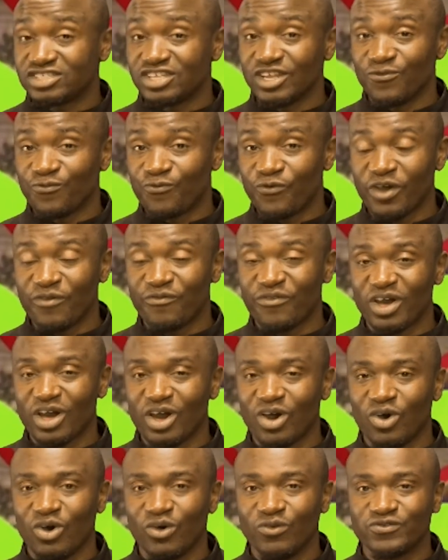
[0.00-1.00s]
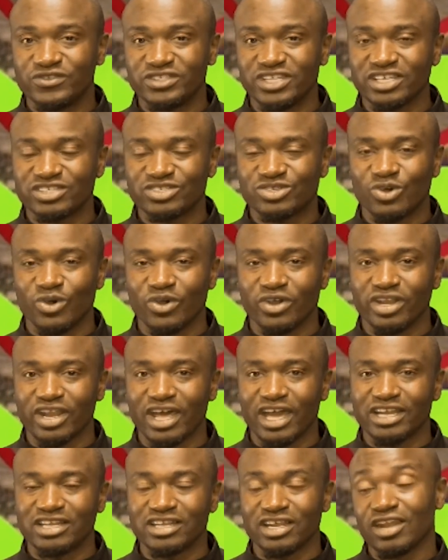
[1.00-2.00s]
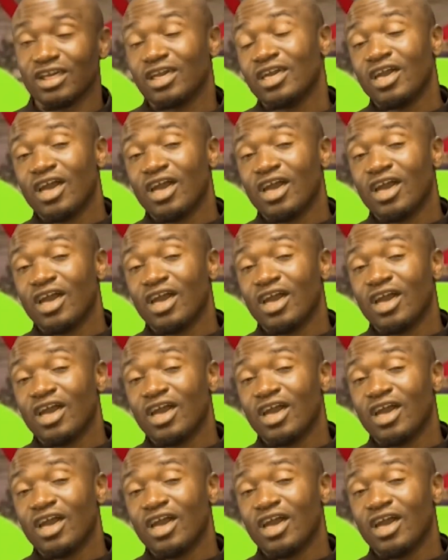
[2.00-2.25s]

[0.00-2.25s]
in favor of Zesco United.